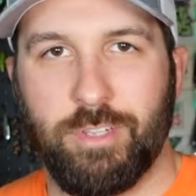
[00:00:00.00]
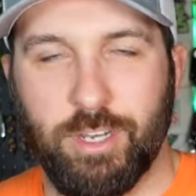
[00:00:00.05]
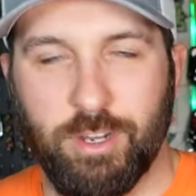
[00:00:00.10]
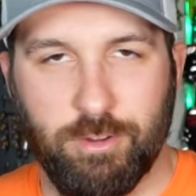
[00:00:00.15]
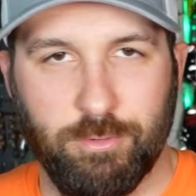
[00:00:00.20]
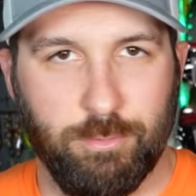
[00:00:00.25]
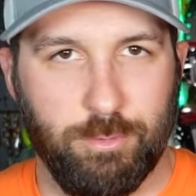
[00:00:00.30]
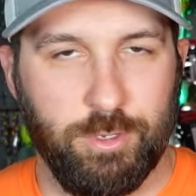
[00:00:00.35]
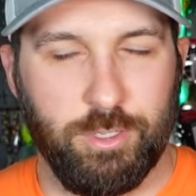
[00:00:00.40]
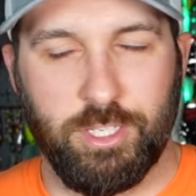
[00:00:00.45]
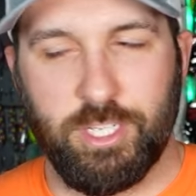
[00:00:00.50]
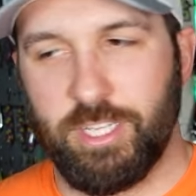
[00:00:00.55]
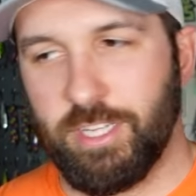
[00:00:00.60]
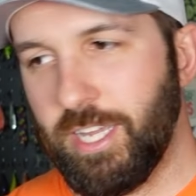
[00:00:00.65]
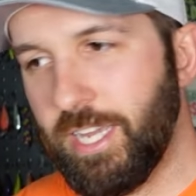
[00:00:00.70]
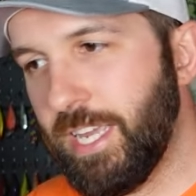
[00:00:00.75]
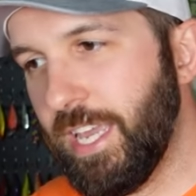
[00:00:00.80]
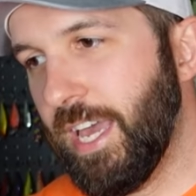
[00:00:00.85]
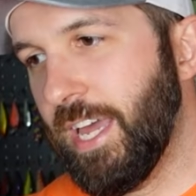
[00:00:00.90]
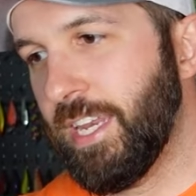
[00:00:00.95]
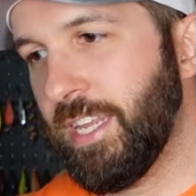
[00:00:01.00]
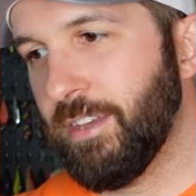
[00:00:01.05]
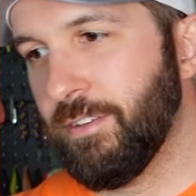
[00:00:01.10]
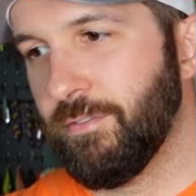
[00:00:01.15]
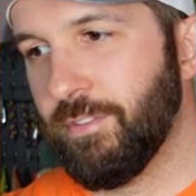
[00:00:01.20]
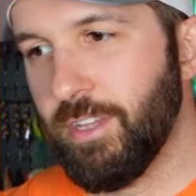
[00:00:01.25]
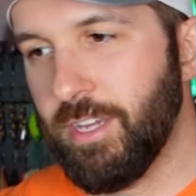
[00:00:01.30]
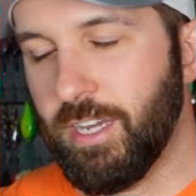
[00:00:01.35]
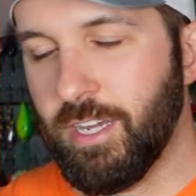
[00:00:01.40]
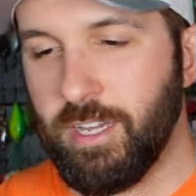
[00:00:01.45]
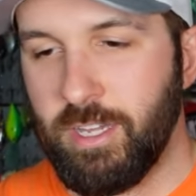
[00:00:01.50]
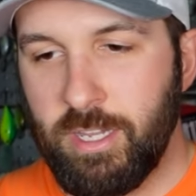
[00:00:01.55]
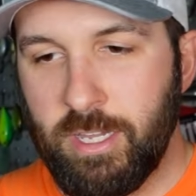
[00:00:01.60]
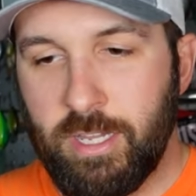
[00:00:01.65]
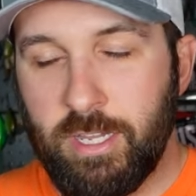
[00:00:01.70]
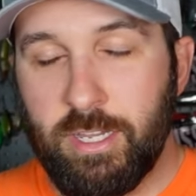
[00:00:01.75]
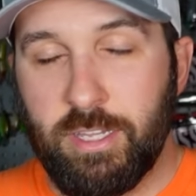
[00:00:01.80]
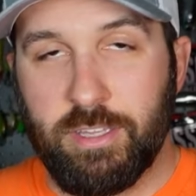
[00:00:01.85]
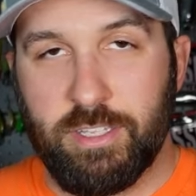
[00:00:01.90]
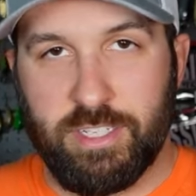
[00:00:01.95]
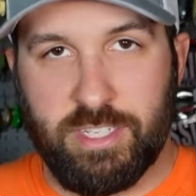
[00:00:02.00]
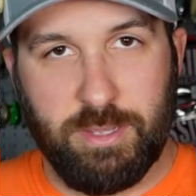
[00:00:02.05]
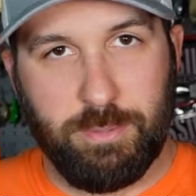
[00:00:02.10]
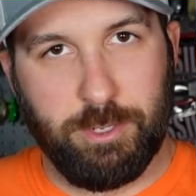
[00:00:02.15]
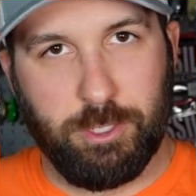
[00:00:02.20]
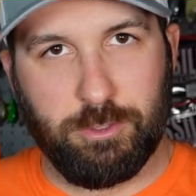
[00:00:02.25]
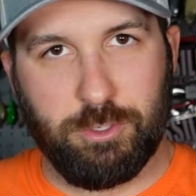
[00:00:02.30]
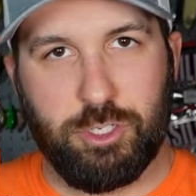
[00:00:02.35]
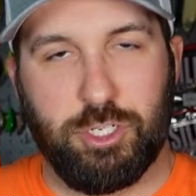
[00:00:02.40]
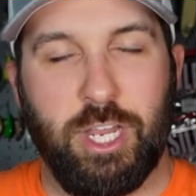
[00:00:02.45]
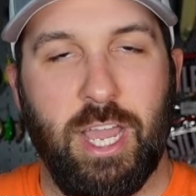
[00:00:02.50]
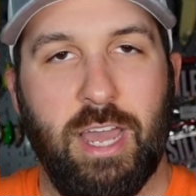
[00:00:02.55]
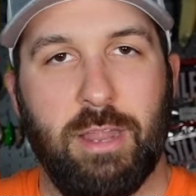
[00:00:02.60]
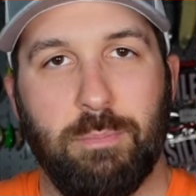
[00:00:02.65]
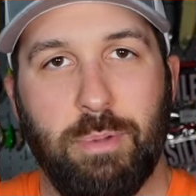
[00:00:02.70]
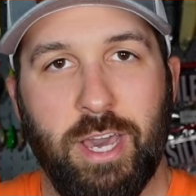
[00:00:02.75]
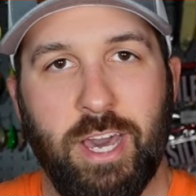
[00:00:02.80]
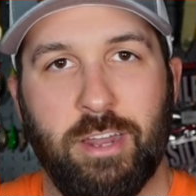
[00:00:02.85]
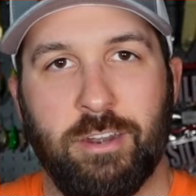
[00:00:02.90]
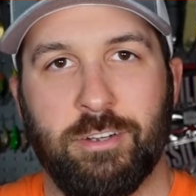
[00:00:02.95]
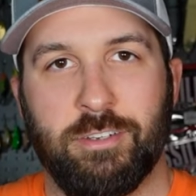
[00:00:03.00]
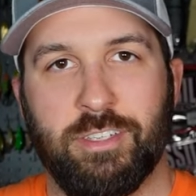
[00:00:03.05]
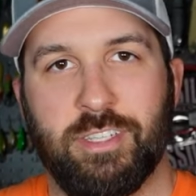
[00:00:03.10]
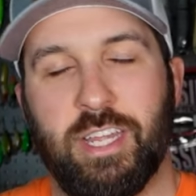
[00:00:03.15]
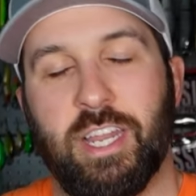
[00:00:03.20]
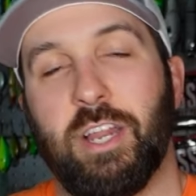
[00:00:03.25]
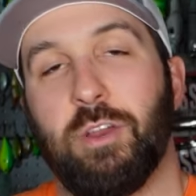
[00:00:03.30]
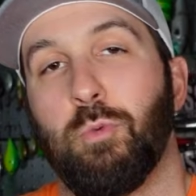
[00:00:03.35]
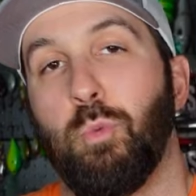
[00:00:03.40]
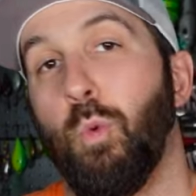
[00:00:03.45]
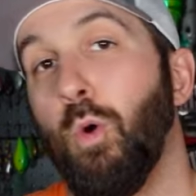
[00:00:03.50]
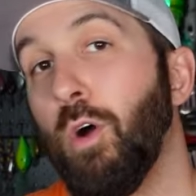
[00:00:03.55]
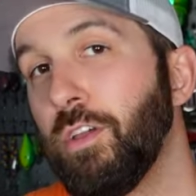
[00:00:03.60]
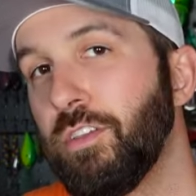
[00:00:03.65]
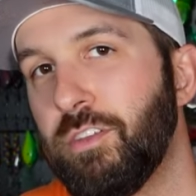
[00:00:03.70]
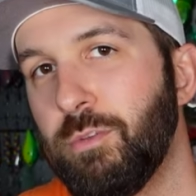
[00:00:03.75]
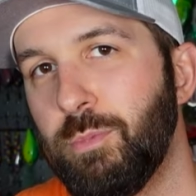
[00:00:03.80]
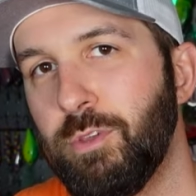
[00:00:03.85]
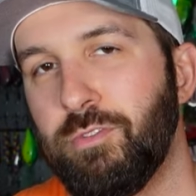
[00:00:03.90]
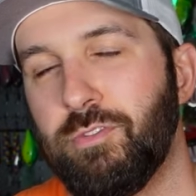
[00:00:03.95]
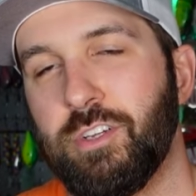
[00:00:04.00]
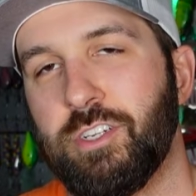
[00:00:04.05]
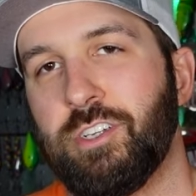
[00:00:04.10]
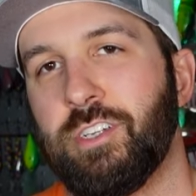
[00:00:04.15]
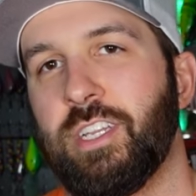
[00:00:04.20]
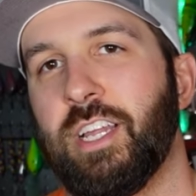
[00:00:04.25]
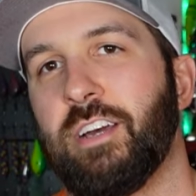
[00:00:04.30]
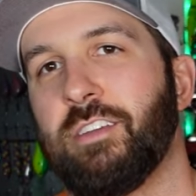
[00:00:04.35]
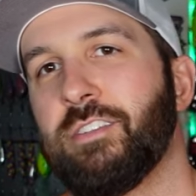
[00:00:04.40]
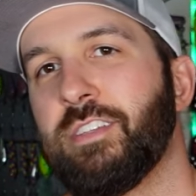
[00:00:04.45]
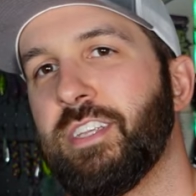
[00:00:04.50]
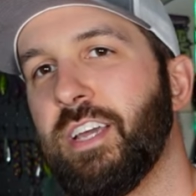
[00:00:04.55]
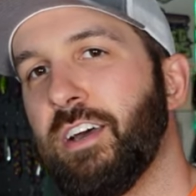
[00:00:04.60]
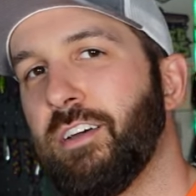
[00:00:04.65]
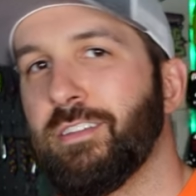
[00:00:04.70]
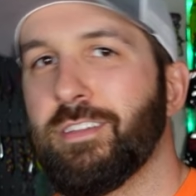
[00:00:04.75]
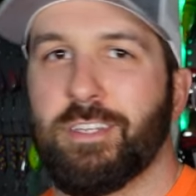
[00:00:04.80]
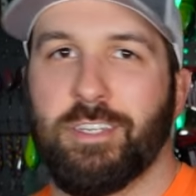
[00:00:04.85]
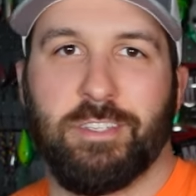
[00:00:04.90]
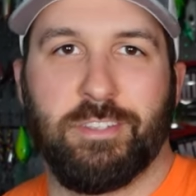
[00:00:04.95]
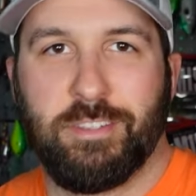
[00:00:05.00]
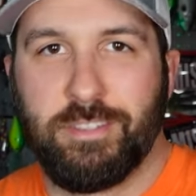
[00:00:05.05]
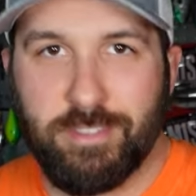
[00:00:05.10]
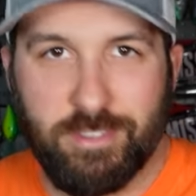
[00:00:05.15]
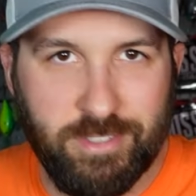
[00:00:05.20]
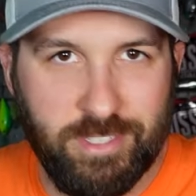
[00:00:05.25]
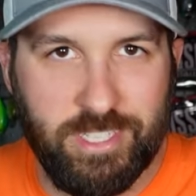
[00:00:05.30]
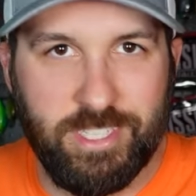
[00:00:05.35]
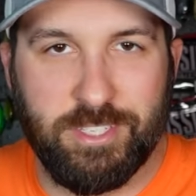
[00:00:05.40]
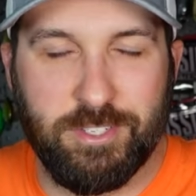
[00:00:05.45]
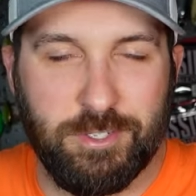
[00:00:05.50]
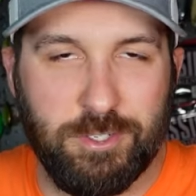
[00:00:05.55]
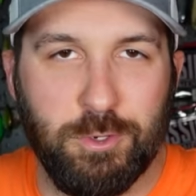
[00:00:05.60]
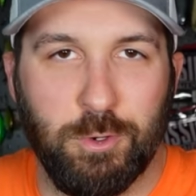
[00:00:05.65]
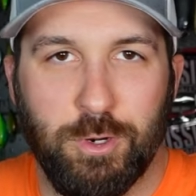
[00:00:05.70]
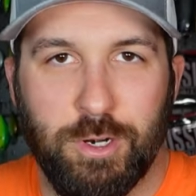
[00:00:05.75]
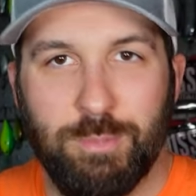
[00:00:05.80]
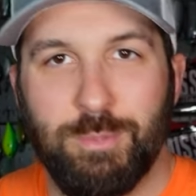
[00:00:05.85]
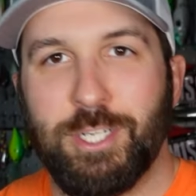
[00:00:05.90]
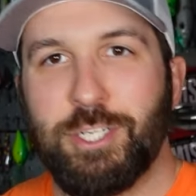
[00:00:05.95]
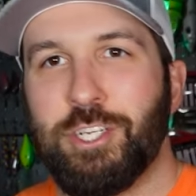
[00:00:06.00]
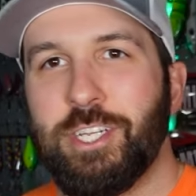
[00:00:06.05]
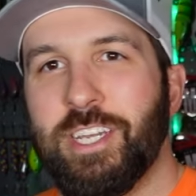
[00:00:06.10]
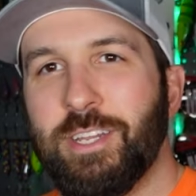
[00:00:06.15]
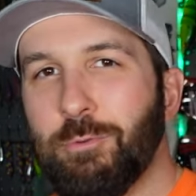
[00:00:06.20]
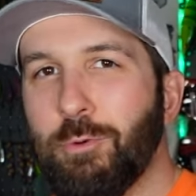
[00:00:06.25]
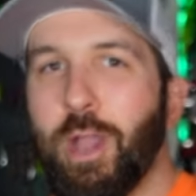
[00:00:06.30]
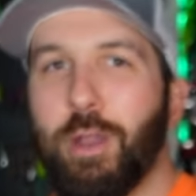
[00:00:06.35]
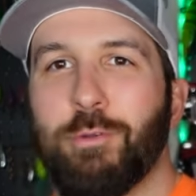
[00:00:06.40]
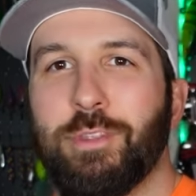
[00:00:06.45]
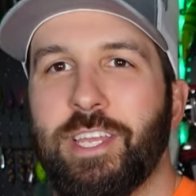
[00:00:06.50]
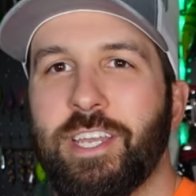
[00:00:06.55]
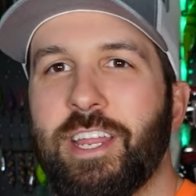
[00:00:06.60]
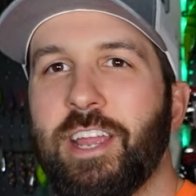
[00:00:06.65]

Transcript: you know, really like any of the typical shad patterns that I'd want to be fishing down south, because It's a store in Michigan. Why would they